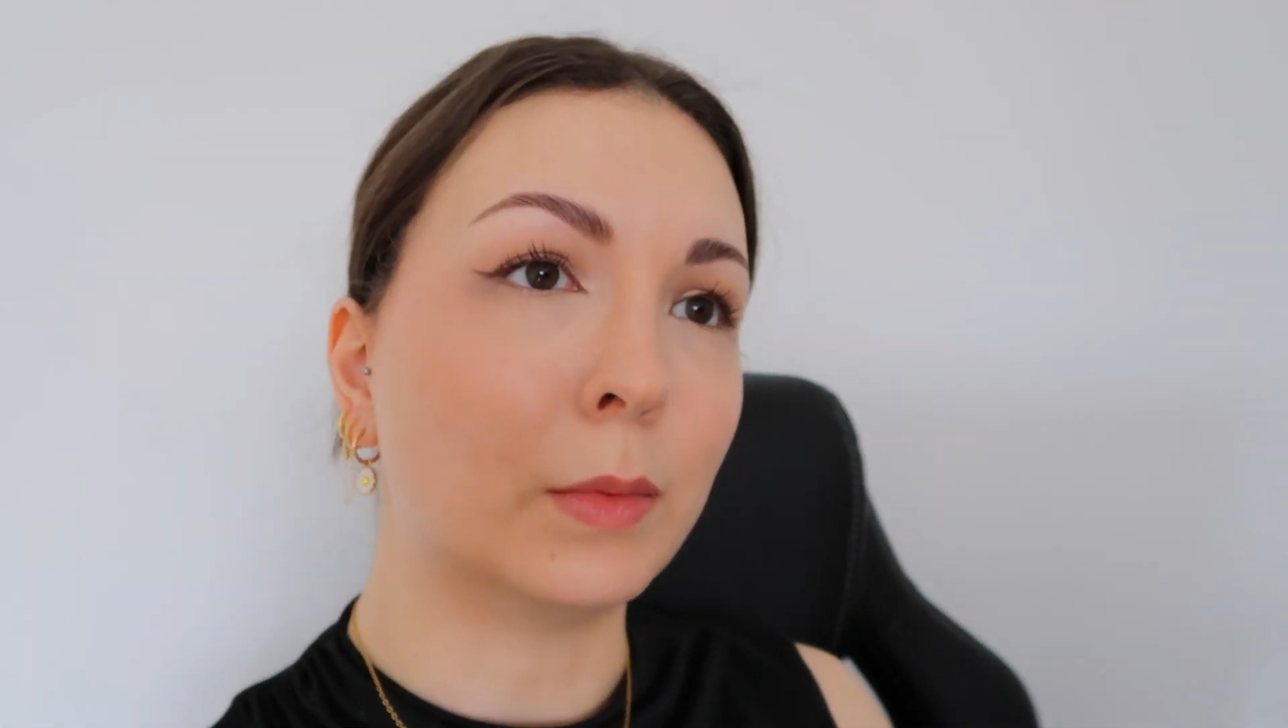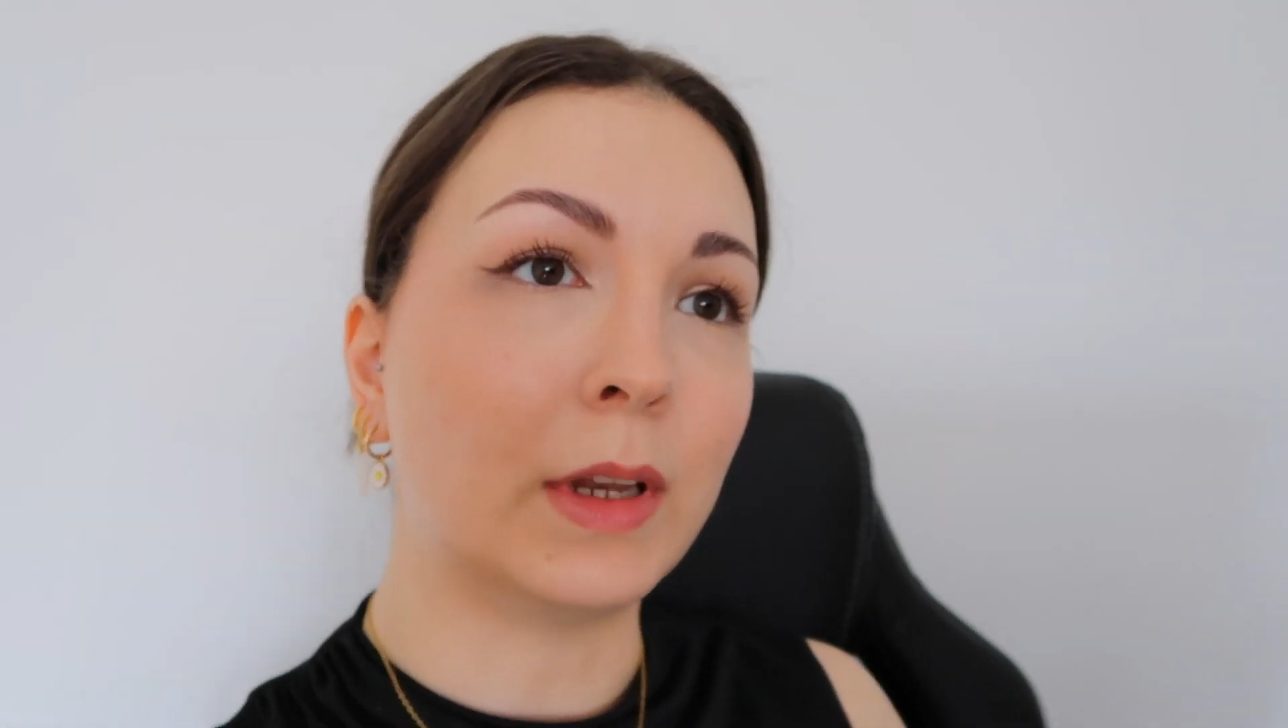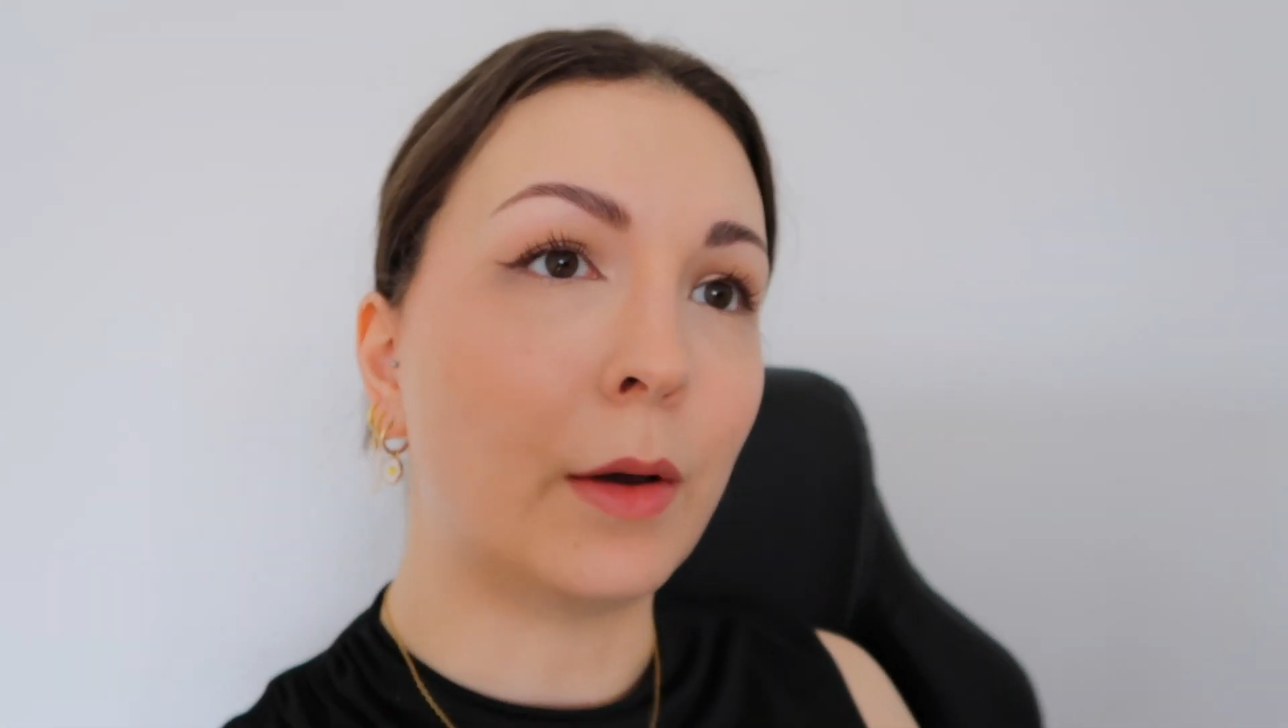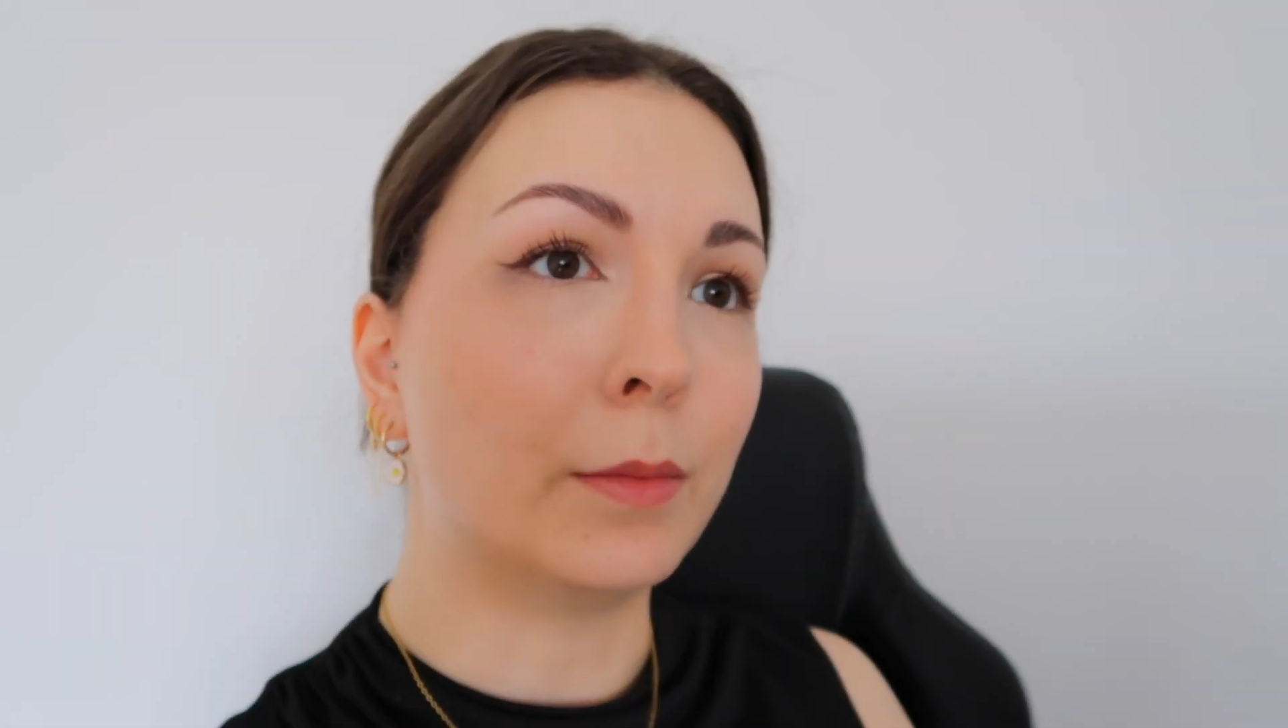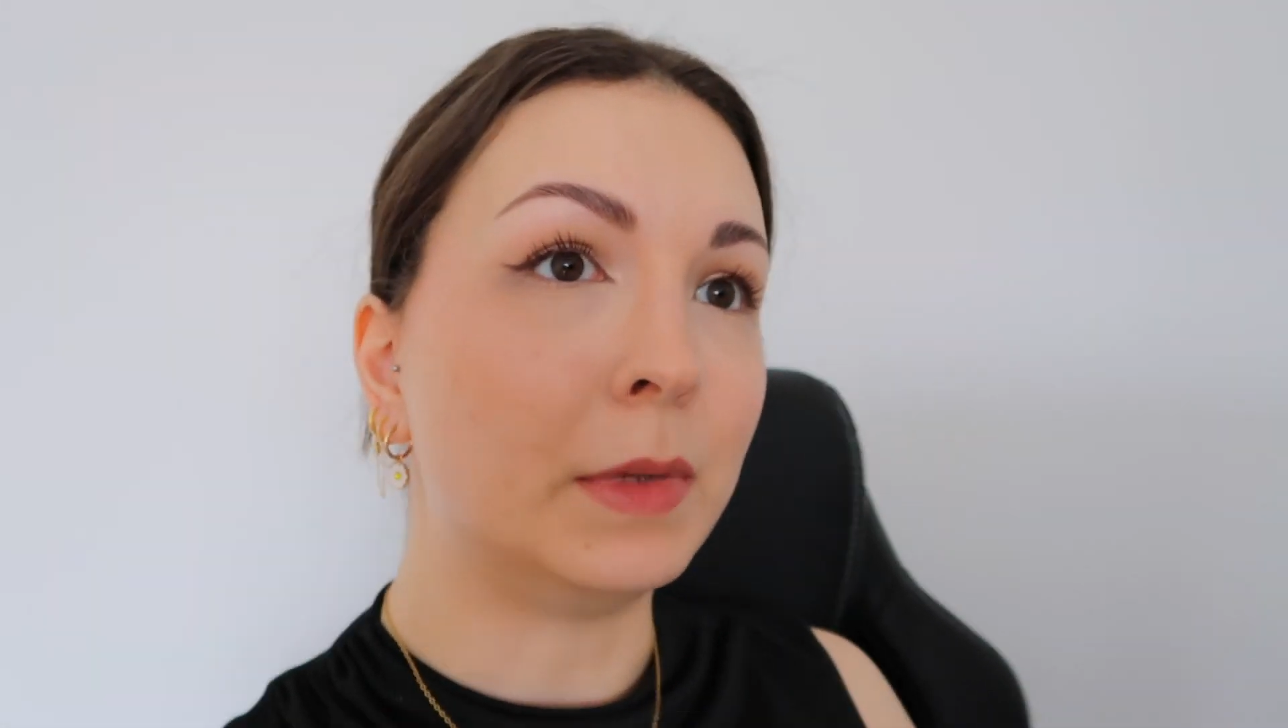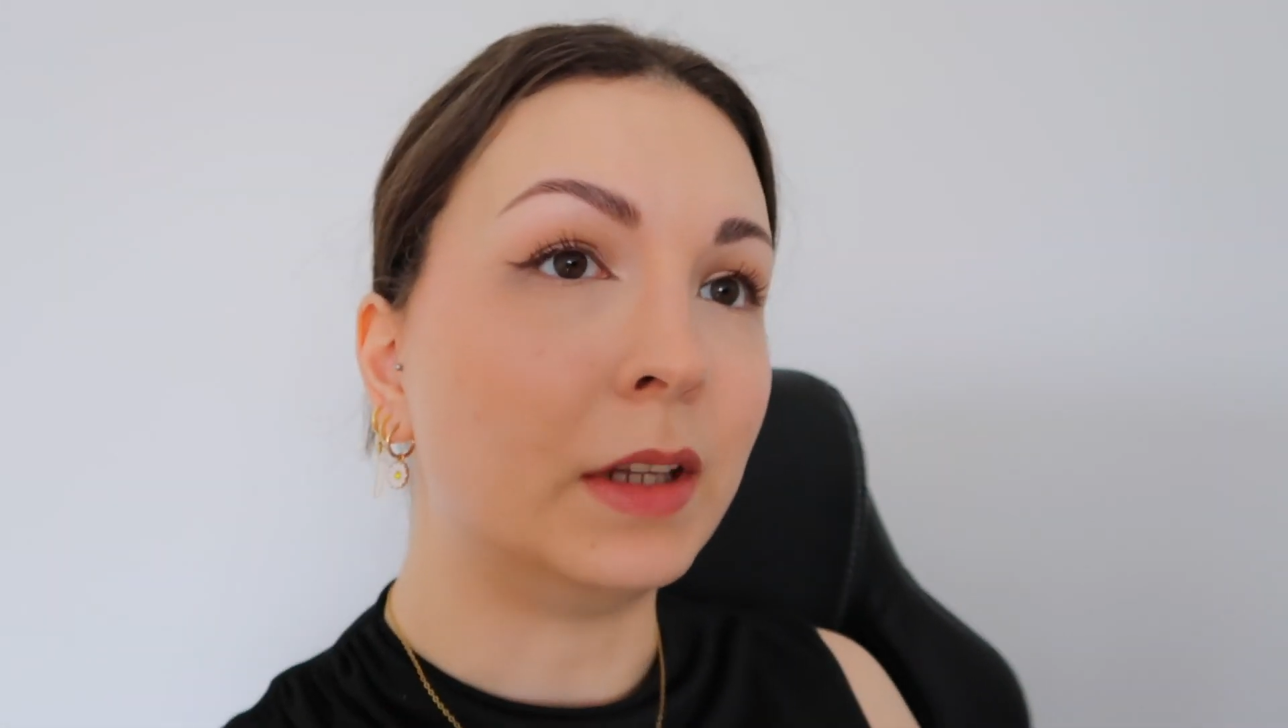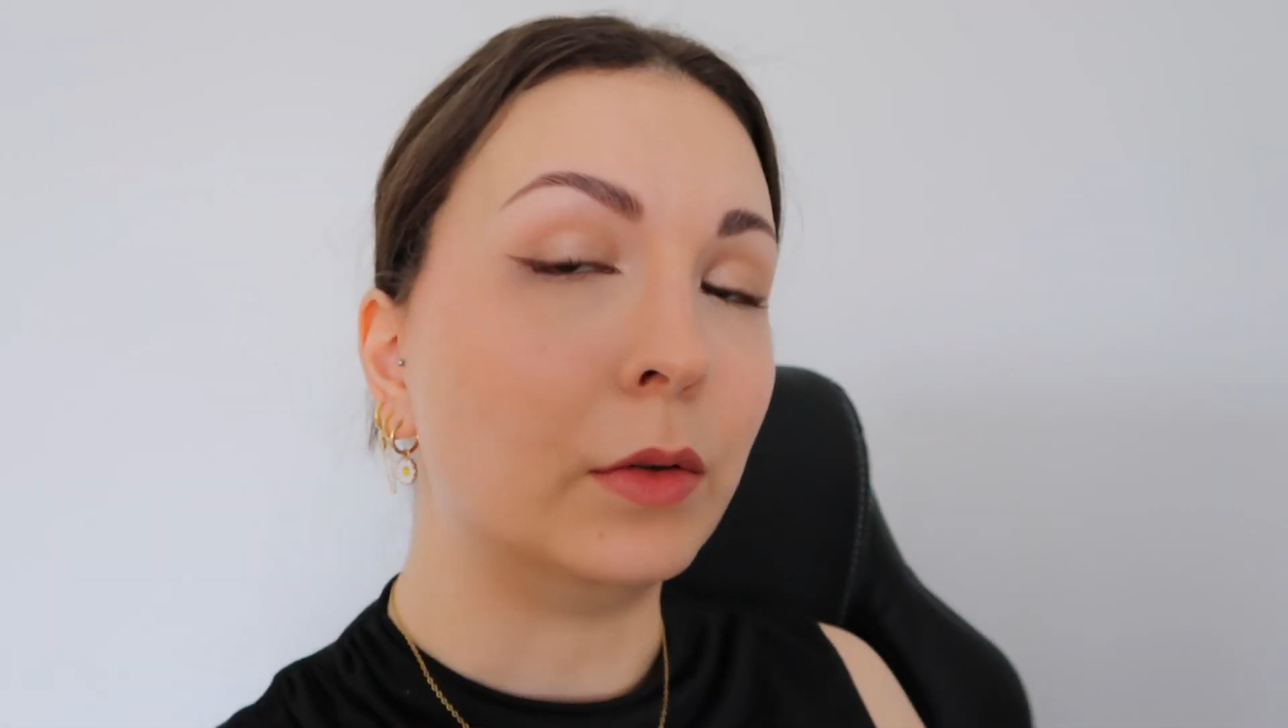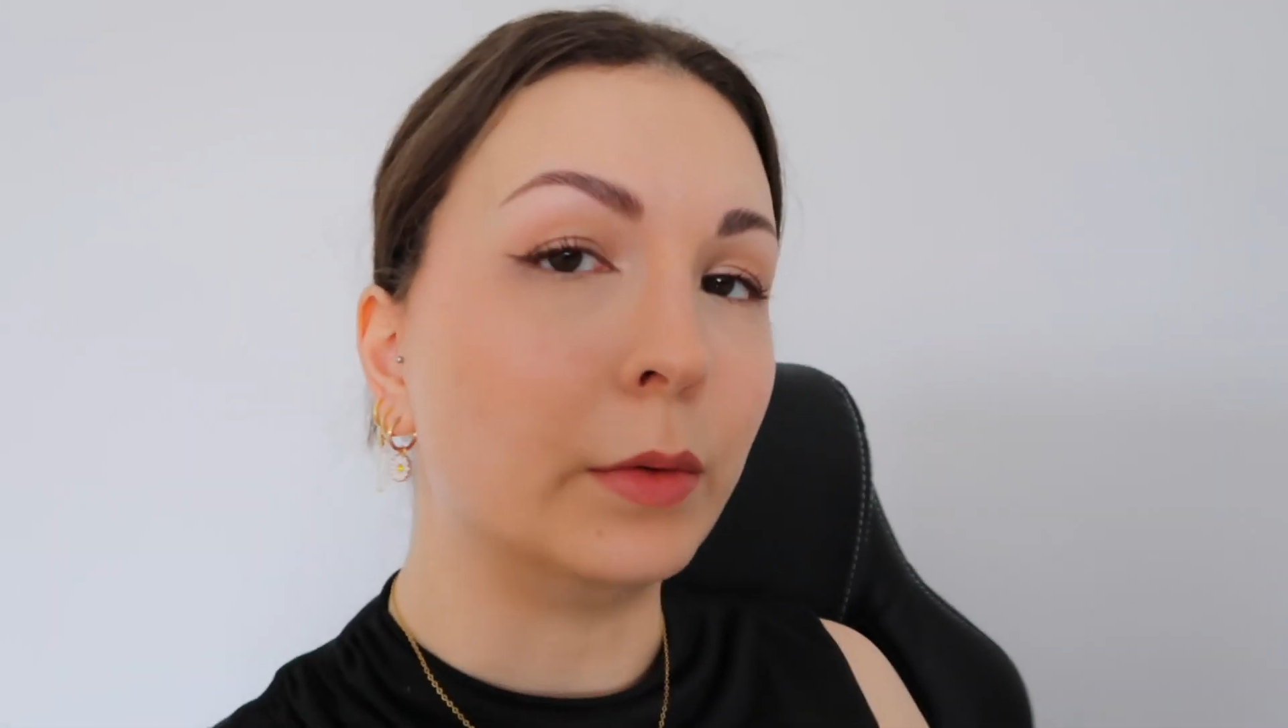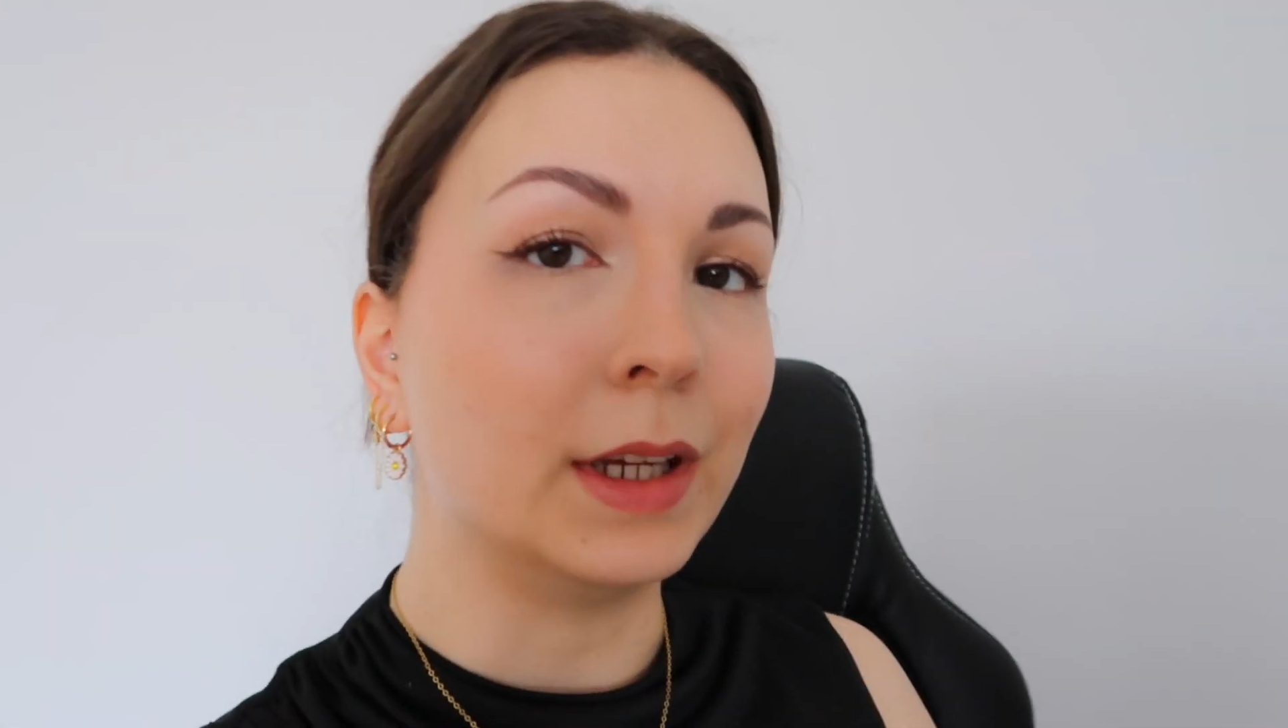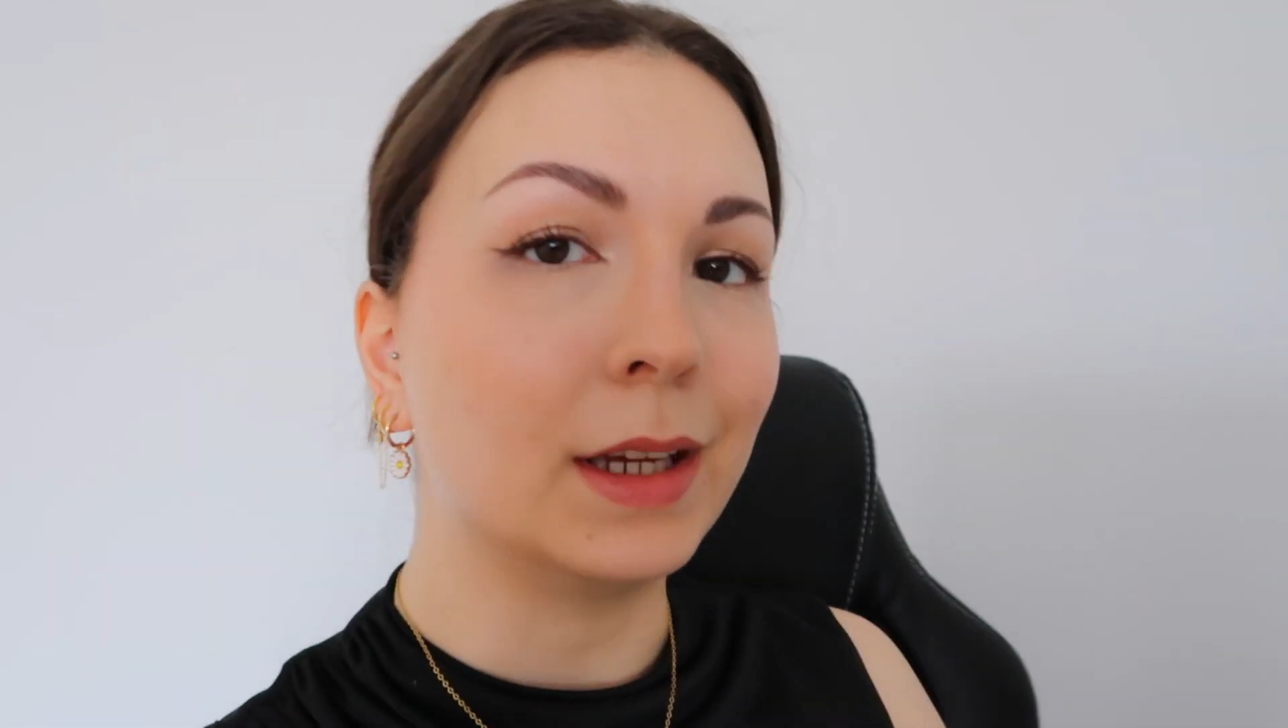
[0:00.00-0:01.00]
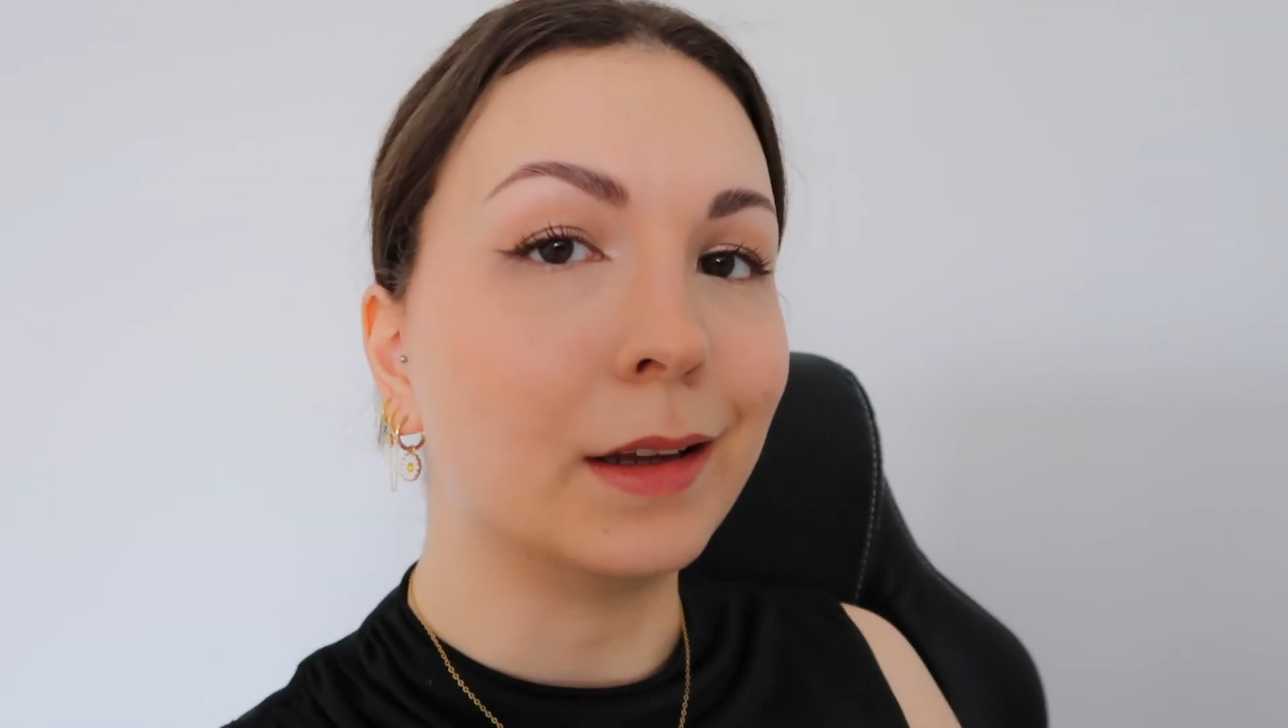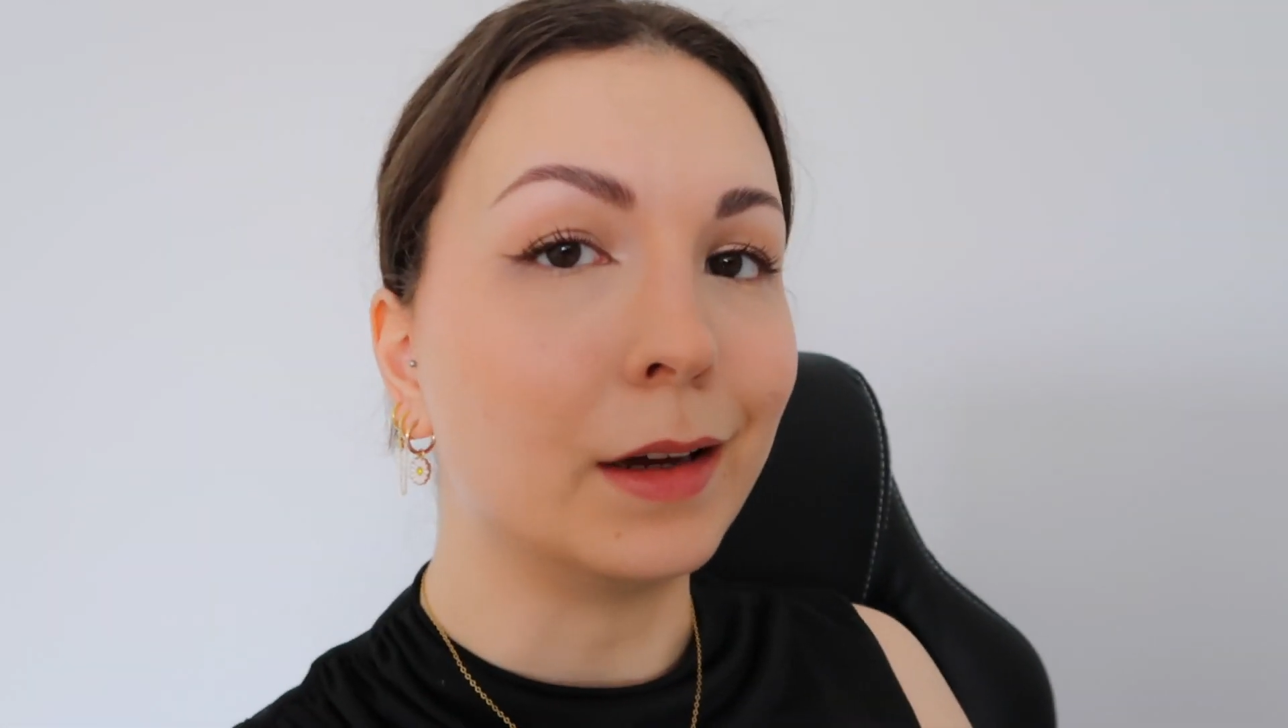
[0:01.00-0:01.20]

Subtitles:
without me doing it,